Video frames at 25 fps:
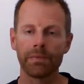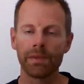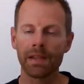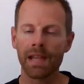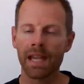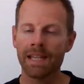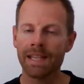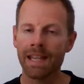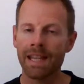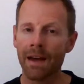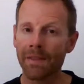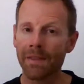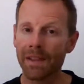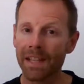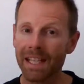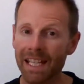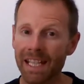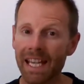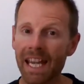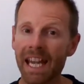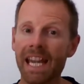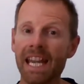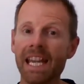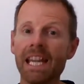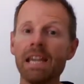Now, the
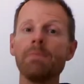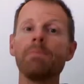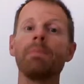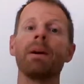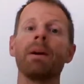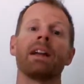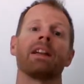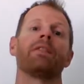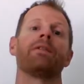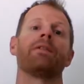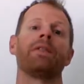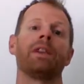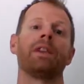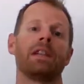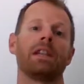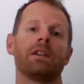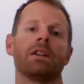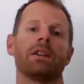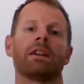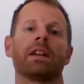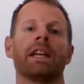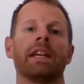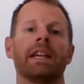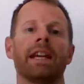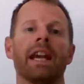key benefit you're
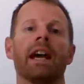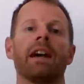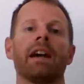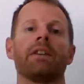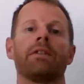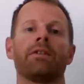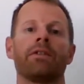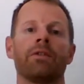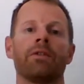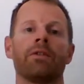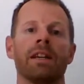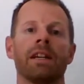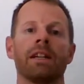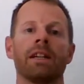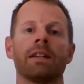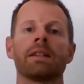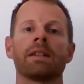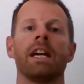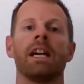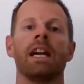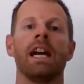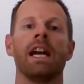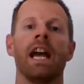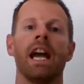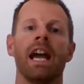going to get from this
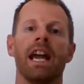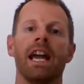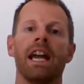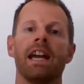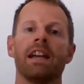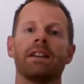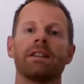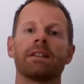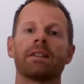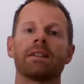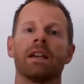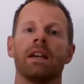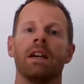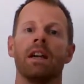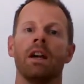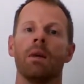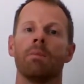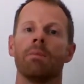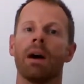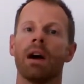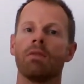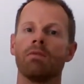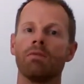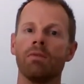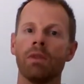is
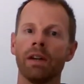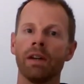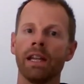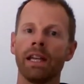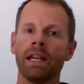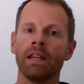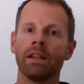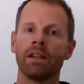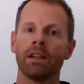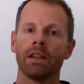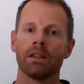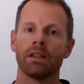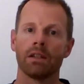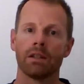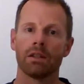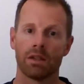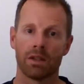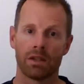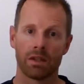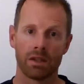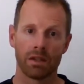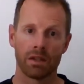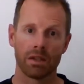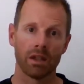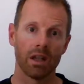by running
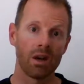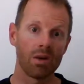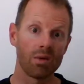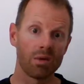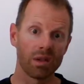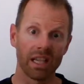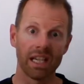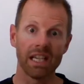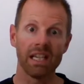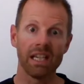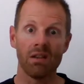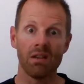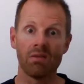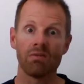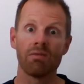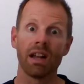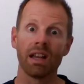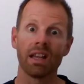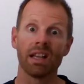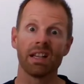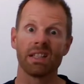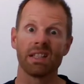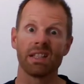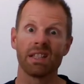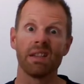slowly
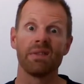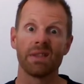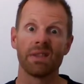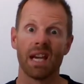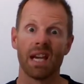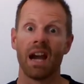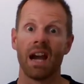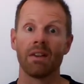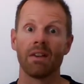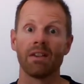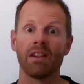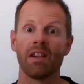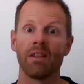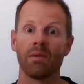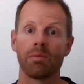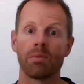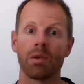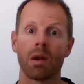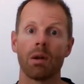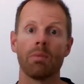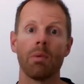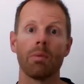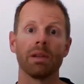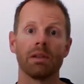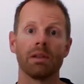relative to how you've
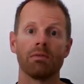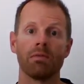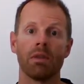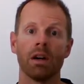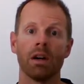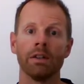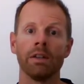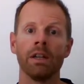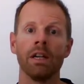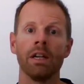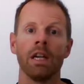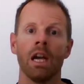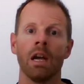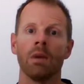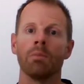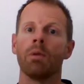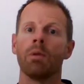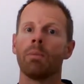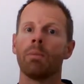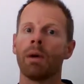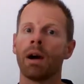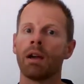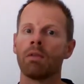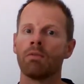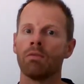probably run, but
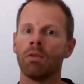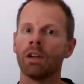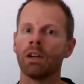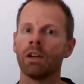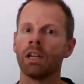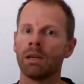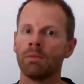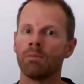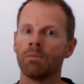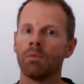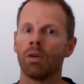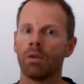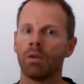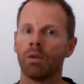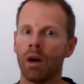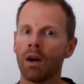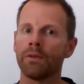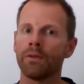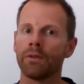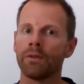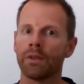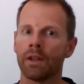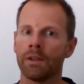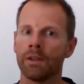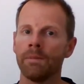by running more
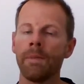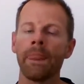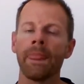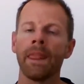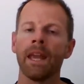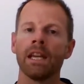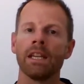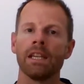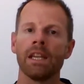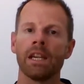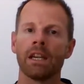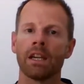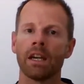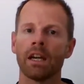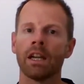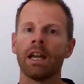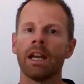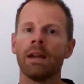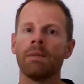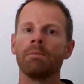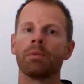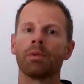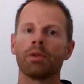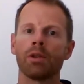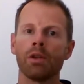often, you're going to
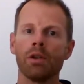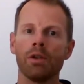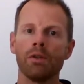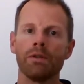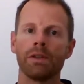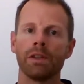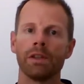improve the